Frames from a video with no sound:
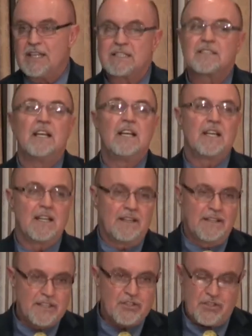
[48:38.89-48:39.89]
as
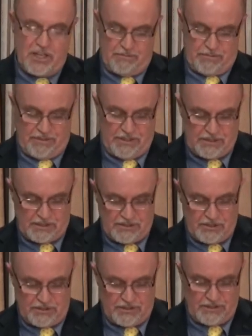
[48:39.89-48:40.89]
this Chamber is
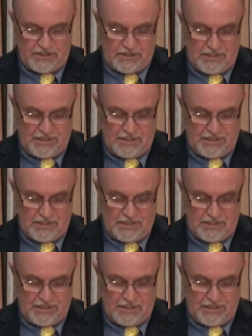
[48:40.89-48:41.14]
concerned.